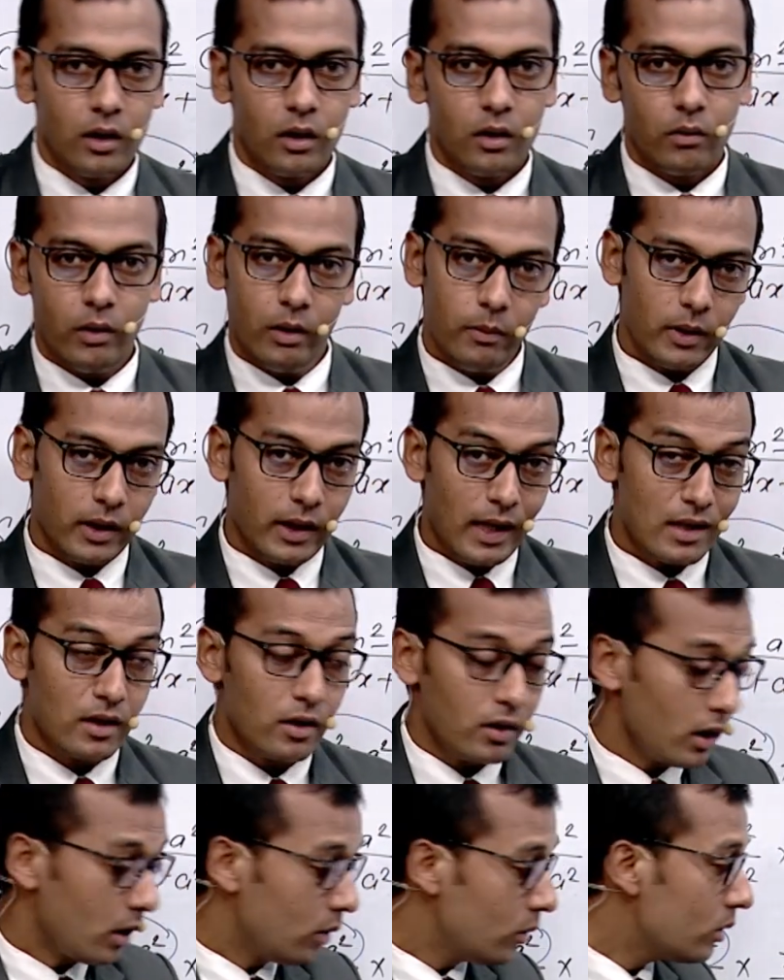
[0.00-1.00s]
will be
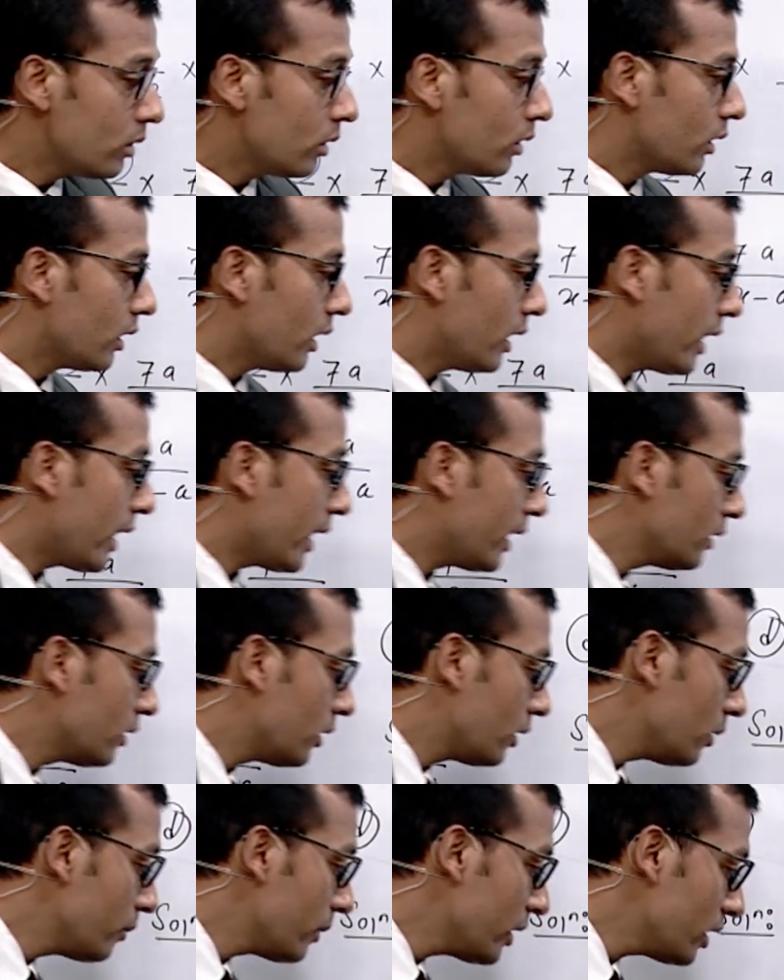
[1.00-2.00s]
cancelled out and the
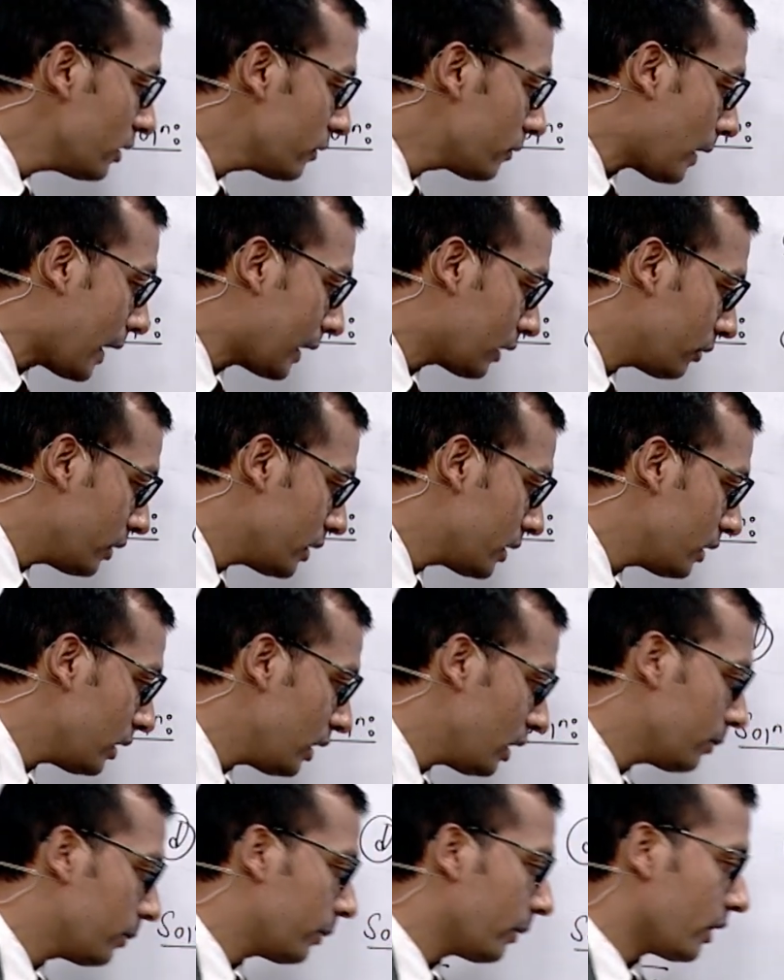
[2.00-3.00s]
remaining factor is
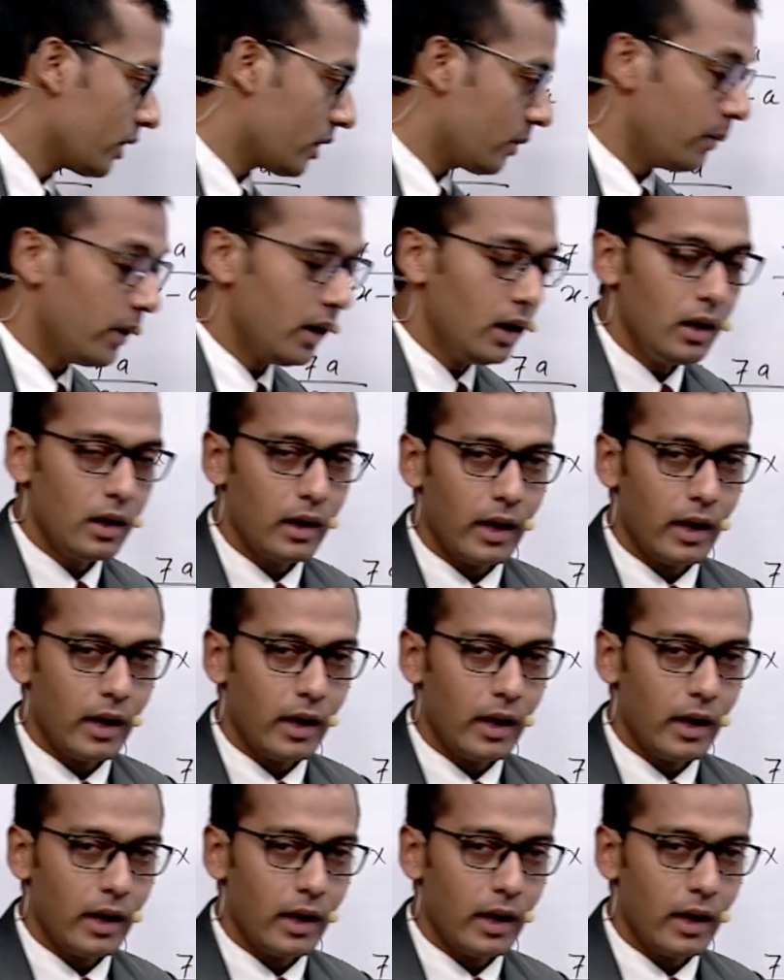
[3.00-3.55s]
a plus b,